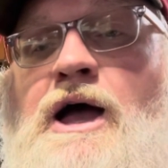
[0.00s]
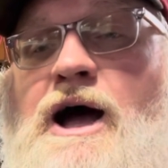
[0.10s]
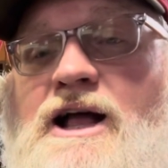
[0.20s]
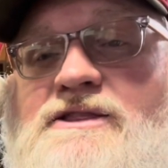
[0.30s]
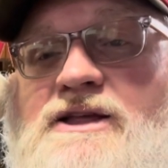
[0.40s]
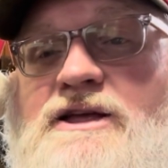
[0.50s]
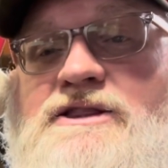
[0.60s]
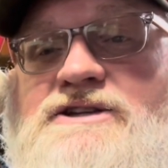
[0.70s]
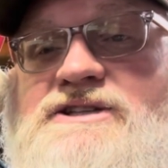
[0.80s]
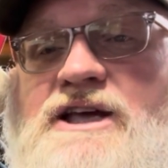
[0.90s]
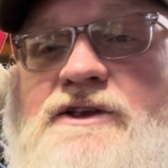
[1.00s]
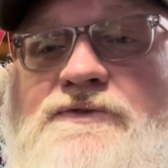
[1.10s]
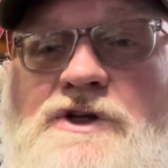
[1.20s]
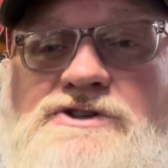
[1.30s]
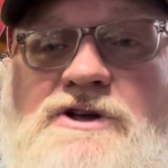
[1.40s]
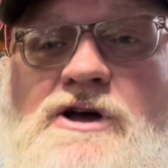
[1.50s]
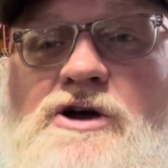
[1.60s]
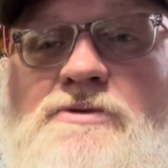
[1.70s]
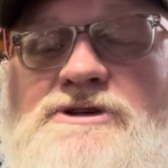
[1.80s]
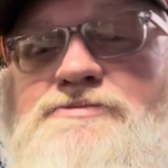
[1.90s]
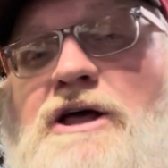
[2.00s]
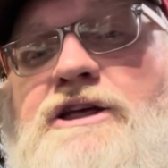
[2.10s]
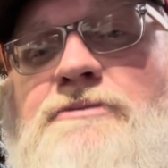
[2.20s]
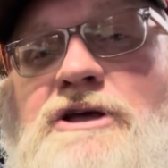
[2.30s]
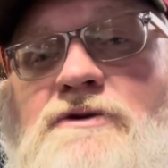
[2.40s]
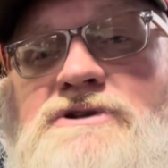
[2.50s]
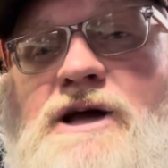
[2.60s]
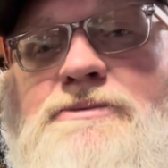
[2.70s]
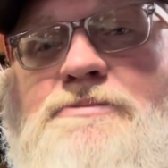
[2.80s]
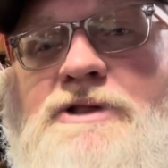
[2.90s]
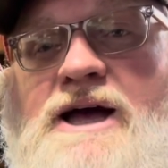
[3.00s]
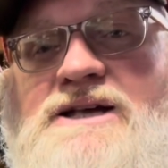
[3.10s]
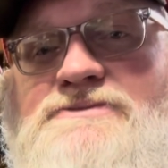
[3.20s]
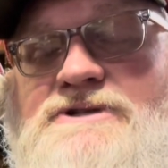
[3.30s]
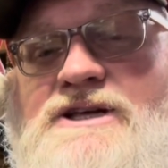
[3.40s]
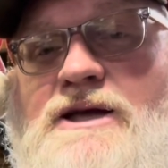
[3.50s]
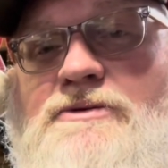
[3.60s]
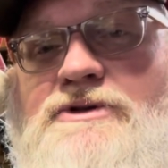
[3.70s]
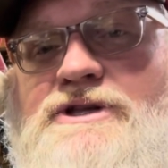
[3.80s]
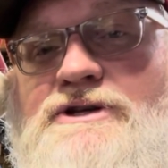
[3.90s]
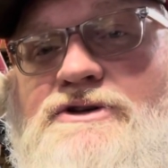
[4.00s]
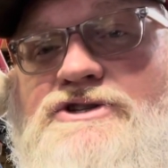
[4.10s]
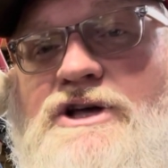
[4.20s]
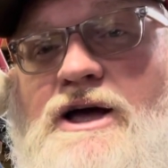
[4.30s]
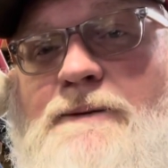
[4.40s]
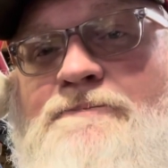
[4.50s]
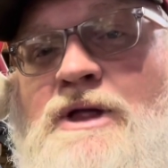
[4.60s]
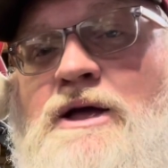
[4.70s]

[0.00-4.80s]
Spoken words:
I think this thing's future home is probably going to be over top the plasma table at the new shop.